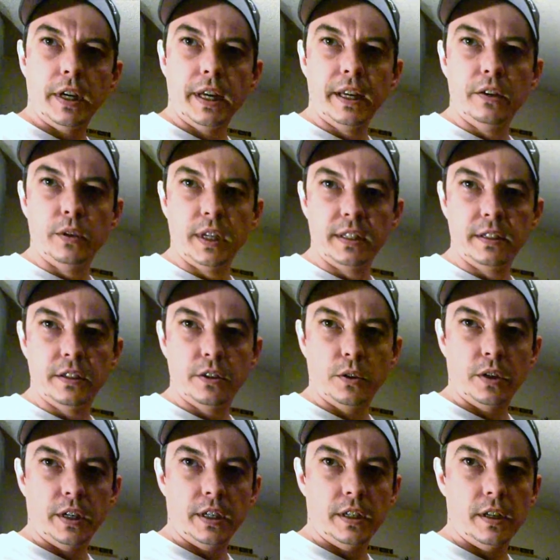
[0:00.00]
a quick
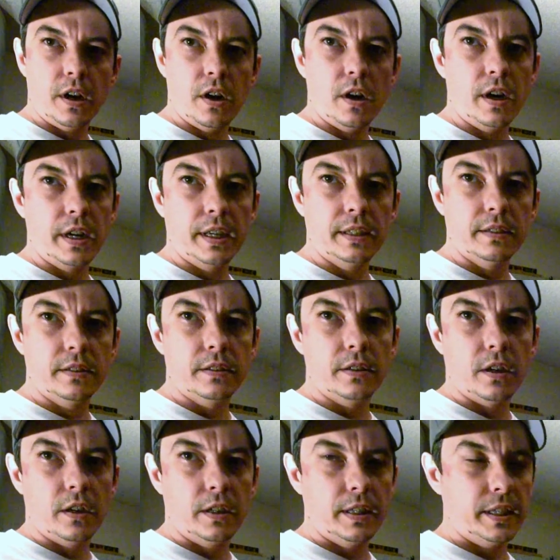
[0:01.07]
tutorial on
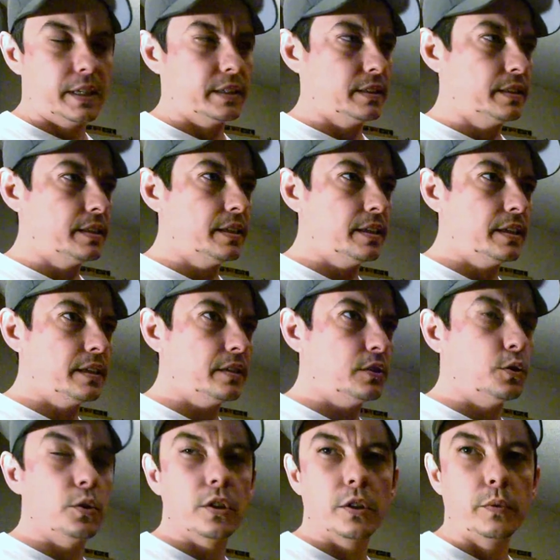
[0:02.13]
installing the
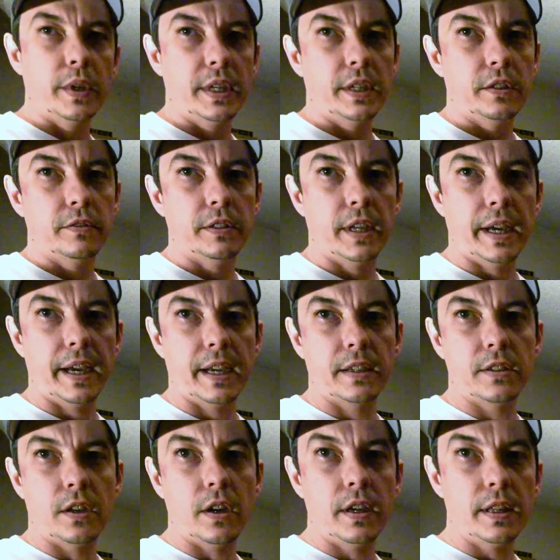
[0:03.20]
quarter window flags
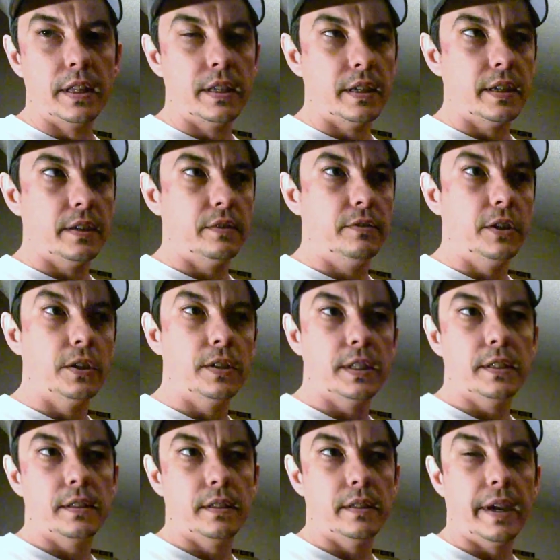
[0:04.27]
on the
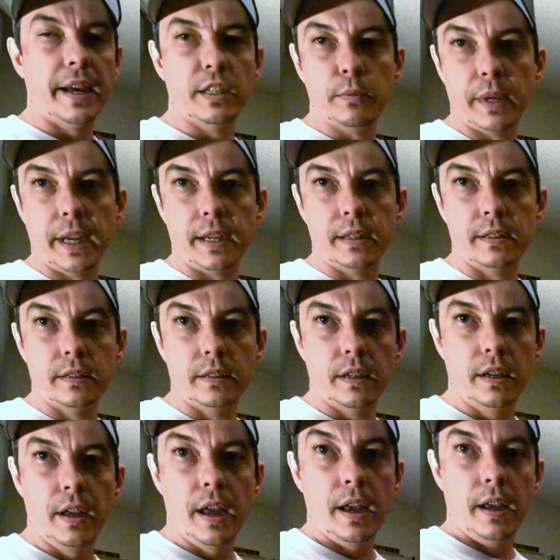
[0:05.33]
Focus hatchback.
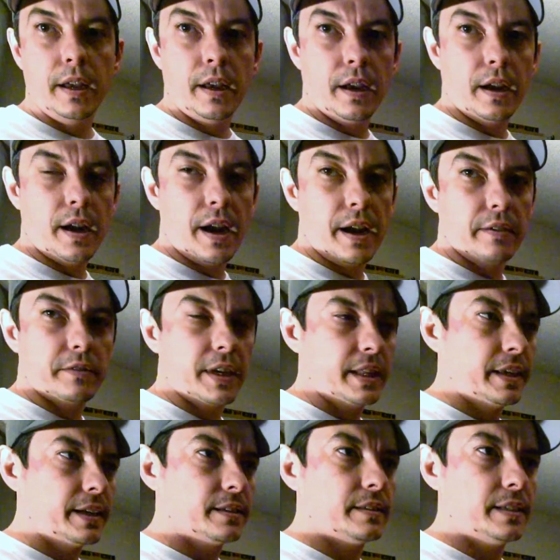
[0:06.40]
I've got
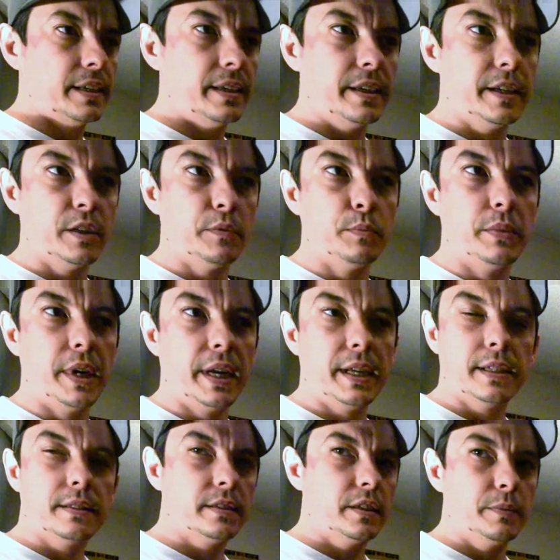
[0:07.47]
the ST here, but
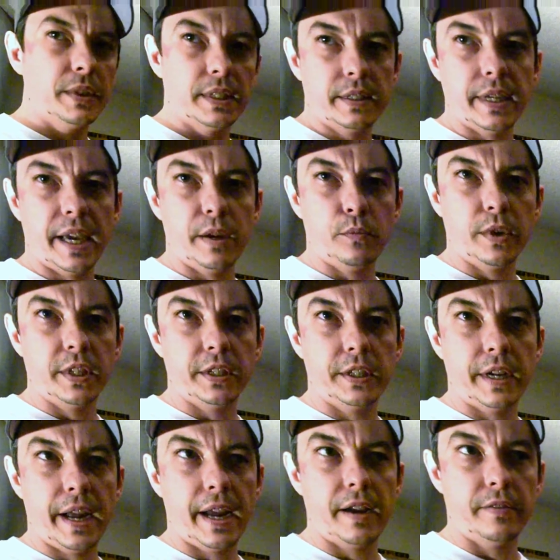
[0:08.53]
it's going to be the same whether you
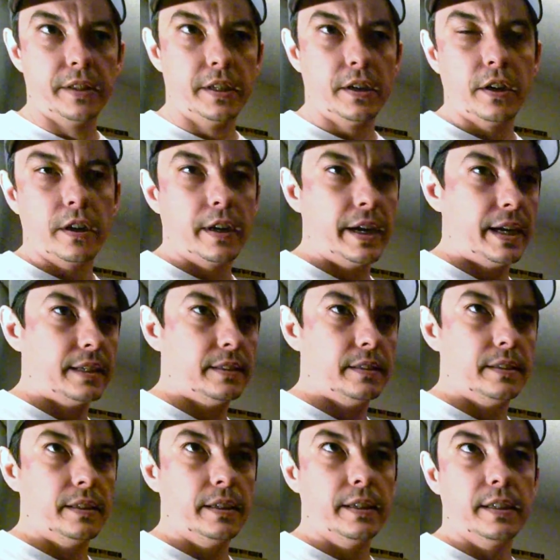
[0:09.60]
have the RS,
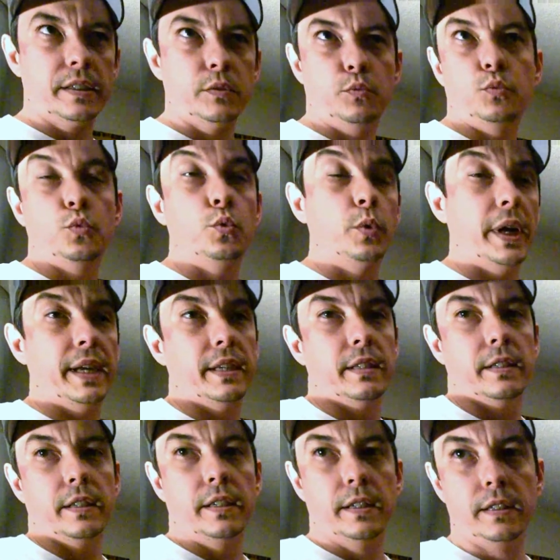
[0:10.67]
the
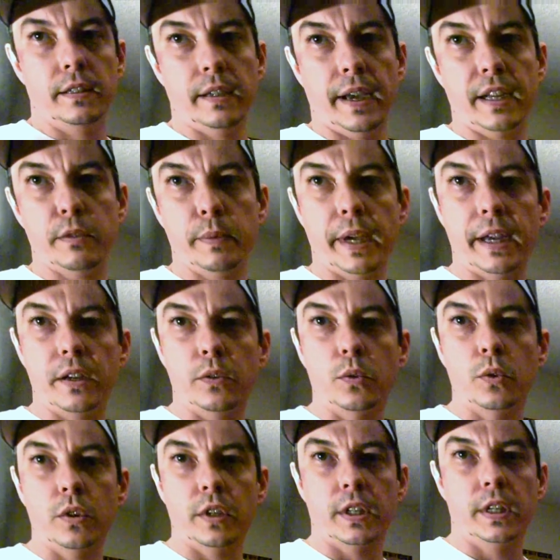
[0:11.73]
regular hatchback,
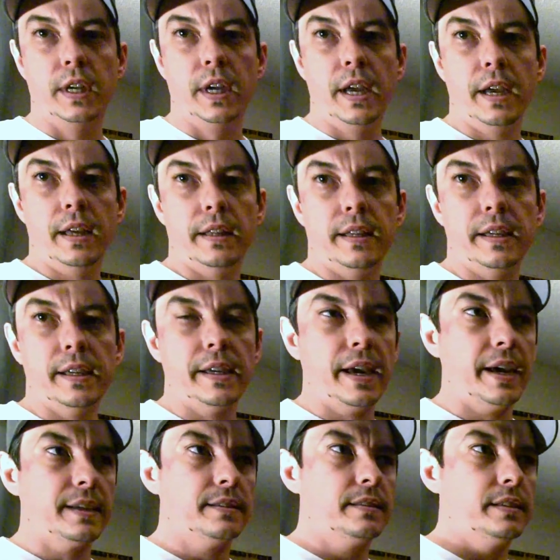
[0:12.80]
or the
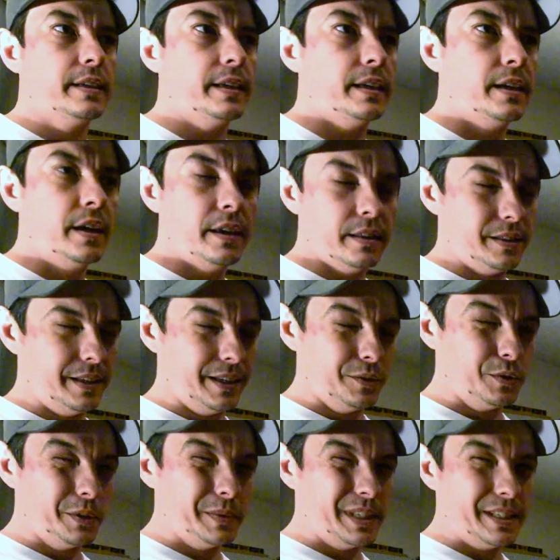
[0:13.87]
ST. It
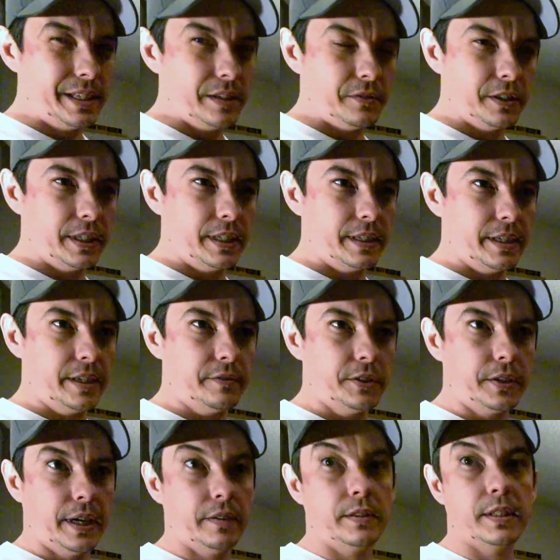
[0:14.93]
will be different if you
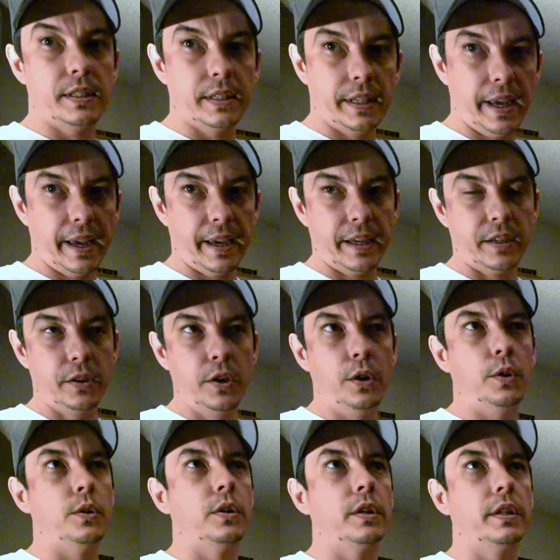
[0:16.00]
have the sedan
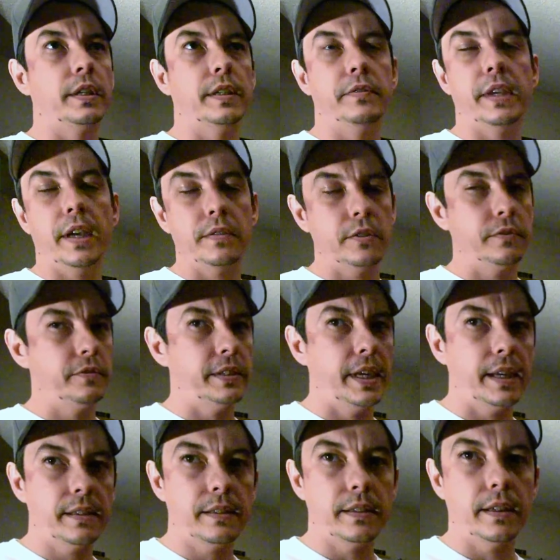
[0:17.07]
or if you have the
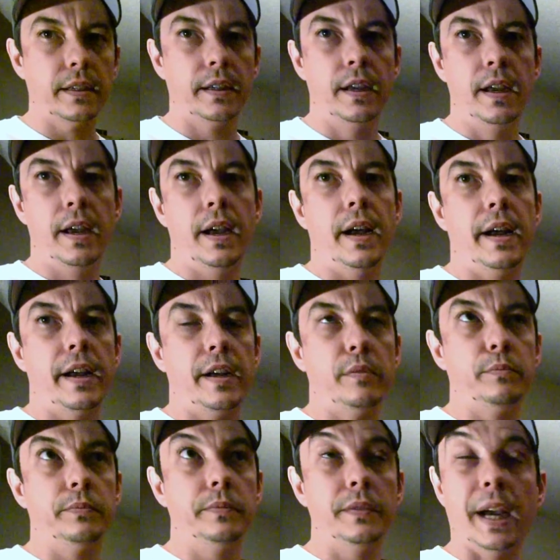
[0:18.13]
Fiesta.
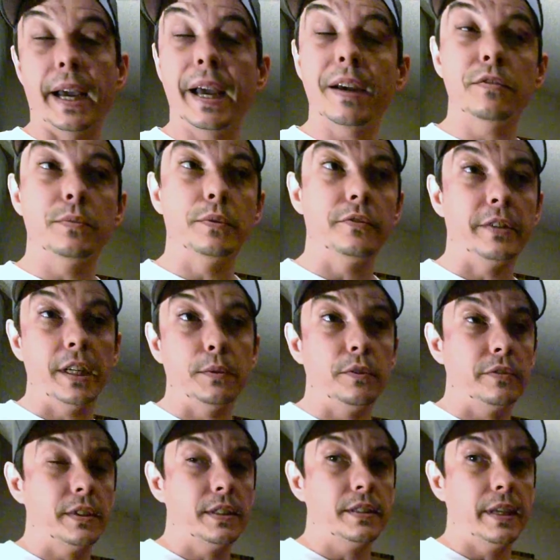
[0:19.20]
I have them available for
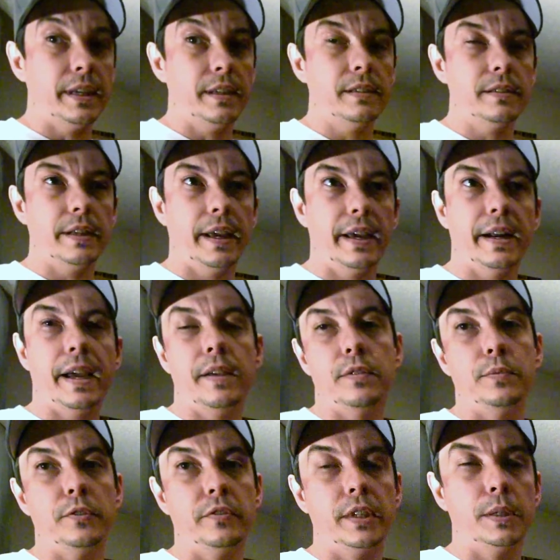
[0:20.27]
the sedan, I have them
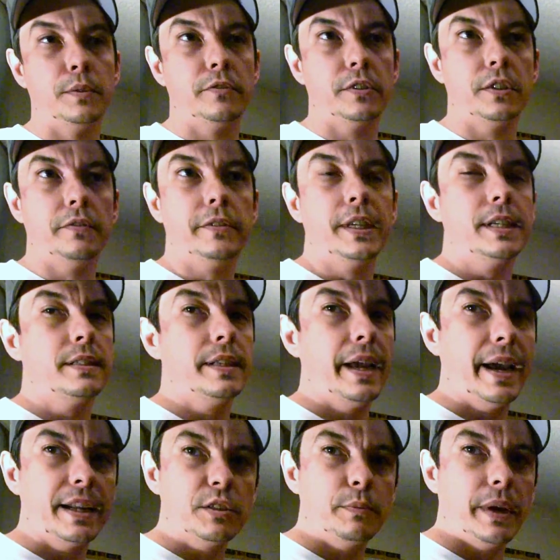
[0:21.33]
available for the Fiesta
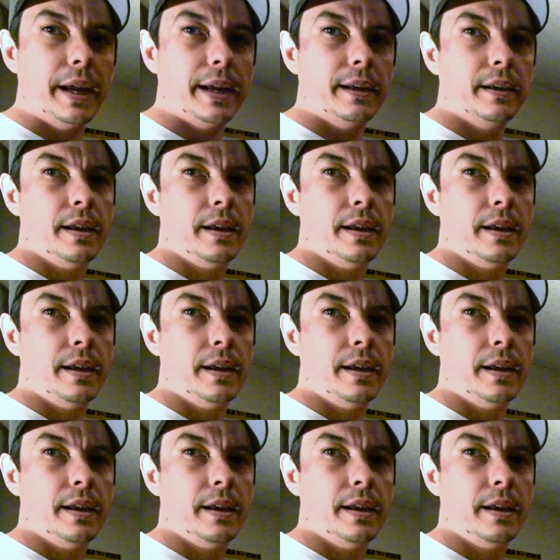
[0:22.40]
hatchback.